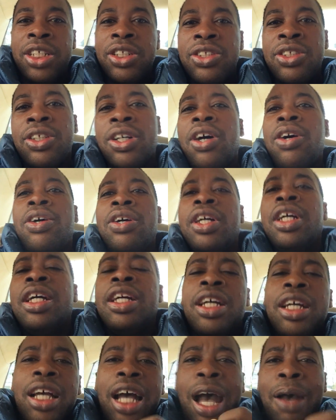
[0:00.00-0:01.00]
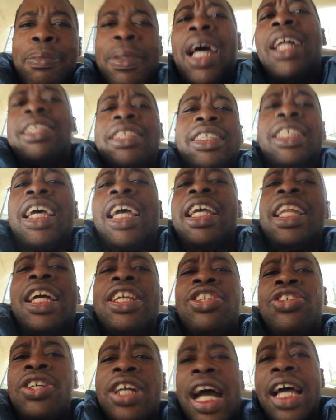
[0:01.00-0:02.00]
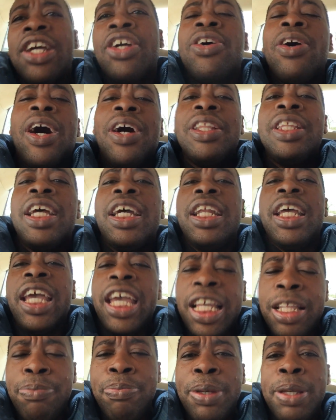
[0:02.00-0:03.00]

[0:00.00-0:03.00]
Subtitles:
So I'm not saying that you got to go out there and hate